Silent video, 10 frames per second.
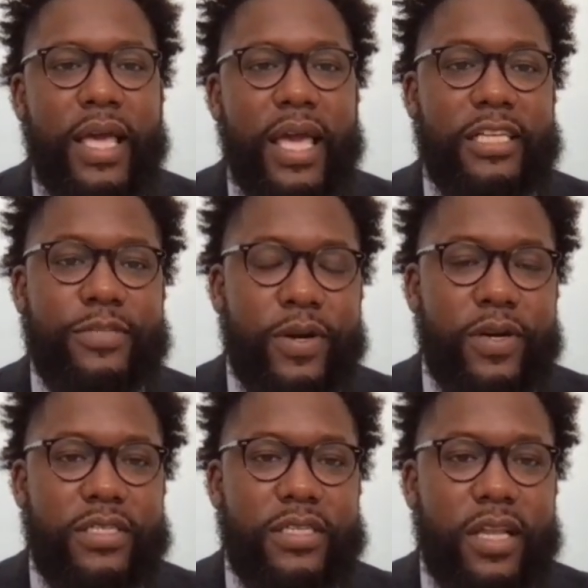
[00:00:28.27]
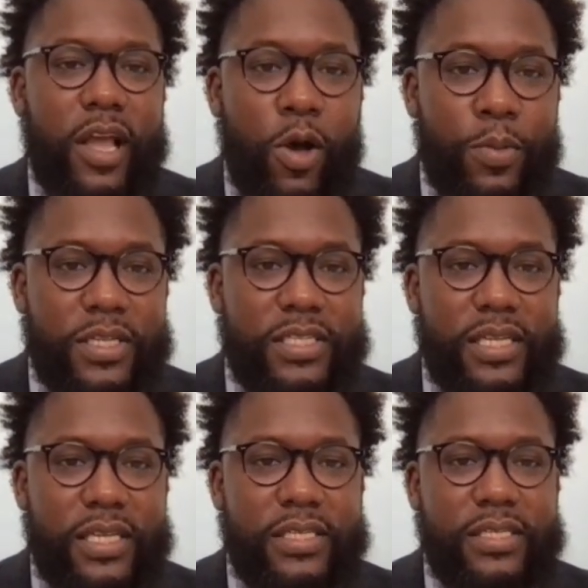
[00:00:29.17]
experiencing
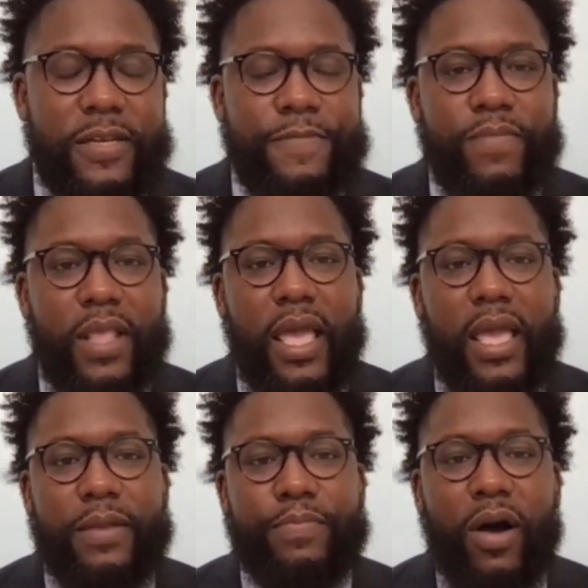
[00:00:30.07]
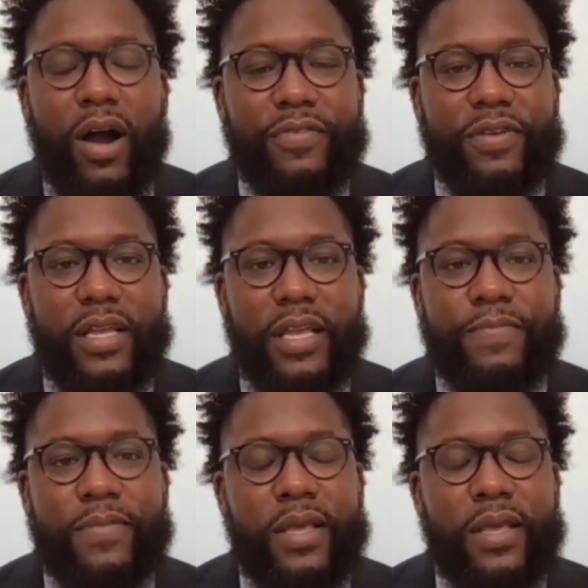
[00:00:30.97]
homelessness and poverty,